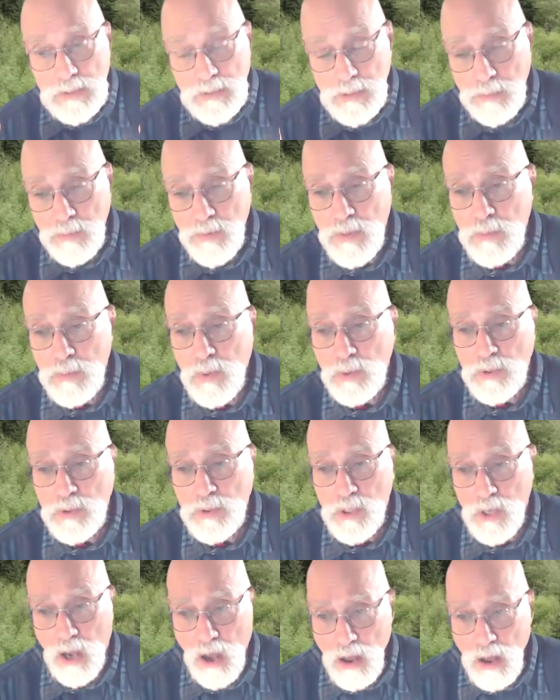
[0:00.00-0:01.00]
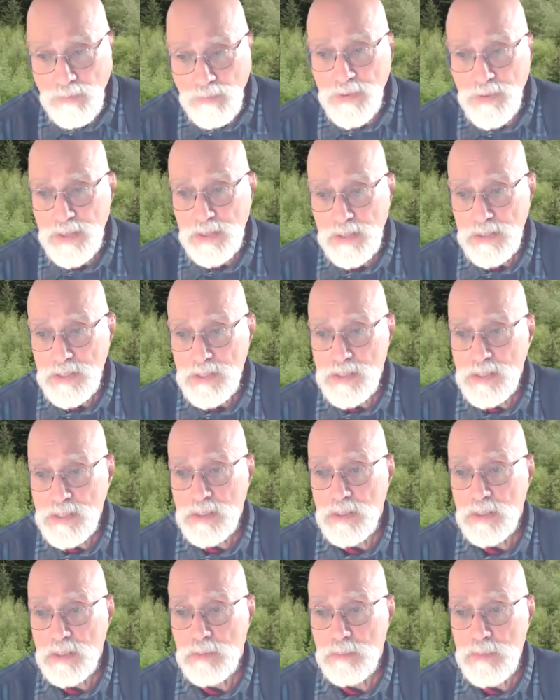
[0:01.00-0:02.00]
Some of the most
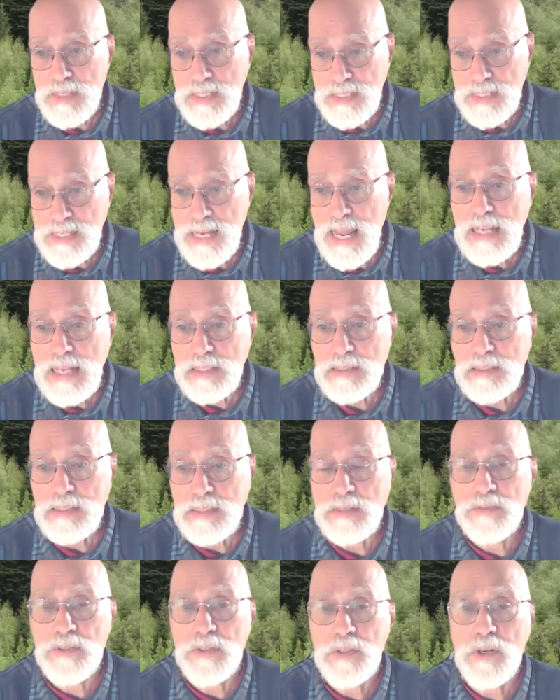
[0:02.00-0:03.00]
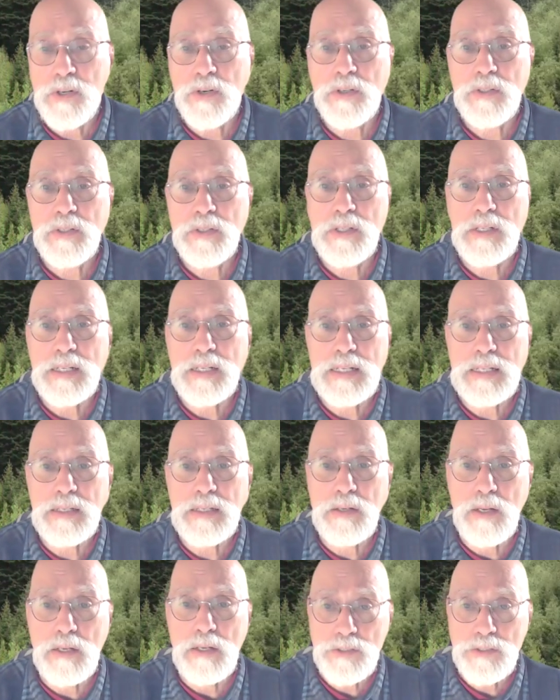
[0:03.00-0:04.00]
obvious mistakes that have occurred
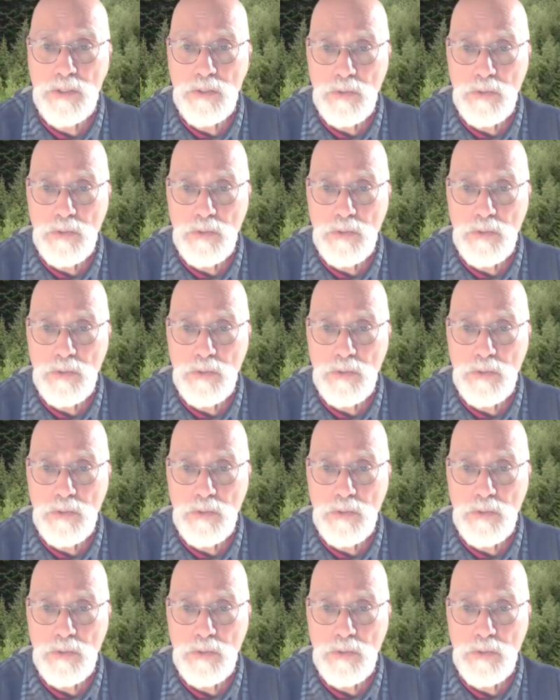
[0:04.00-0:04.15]
in